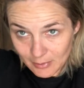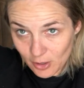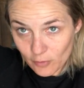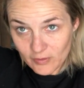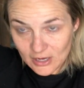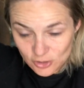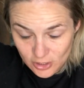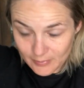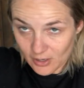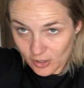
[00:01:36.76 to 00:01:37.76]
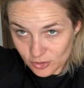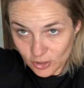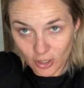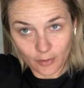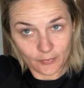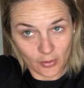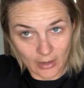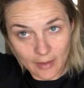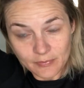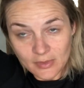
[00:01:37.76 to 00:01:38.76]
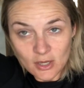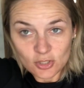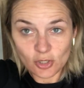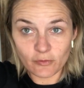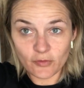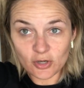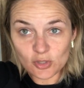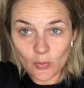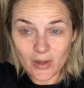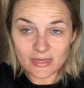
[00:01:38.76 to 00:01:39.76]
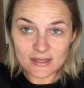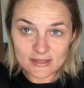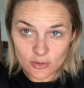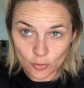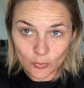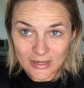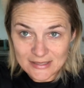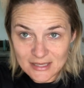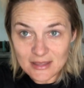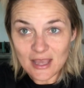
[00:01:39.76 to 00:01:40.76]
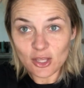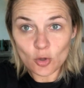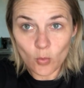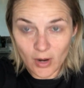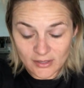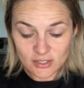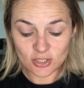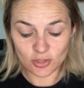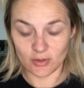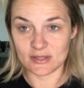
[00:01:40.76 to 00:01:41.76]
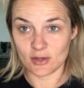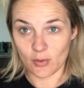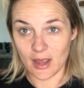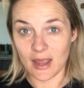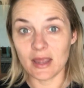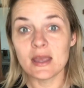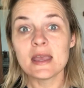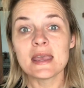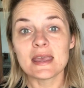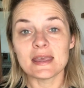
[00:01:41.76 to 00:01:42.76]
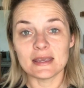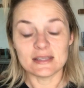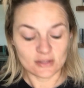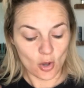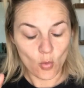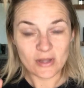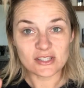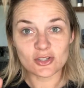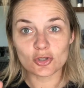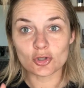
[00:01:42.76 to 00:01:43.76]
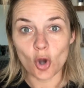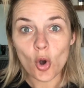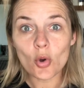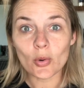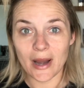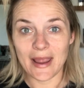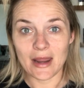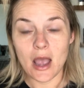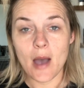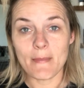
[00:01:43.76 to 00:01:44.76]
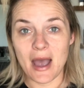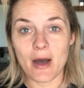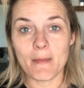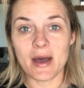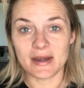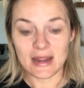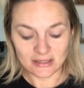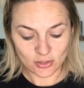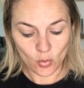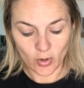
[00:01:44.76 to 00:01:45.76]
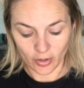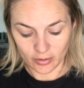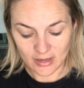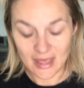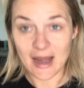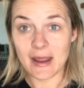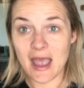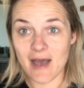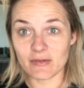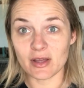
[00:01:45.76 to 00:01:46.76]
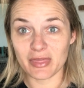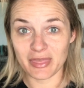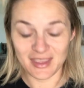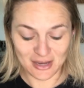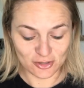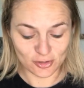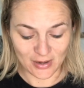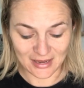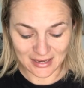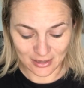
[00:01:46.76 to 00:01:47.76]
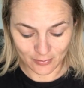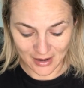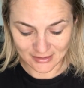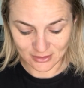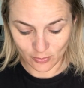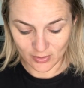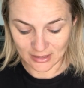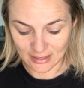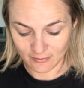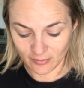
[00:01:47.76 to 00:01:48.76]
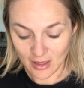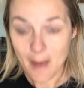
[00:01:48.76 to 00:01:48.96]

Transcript: in my overnight treatment, I'll show you. Okay, so first the reason that you want to do this, okay, is what's so great about Monat's oil, and I have a thing here so I can get it right because I don't want to give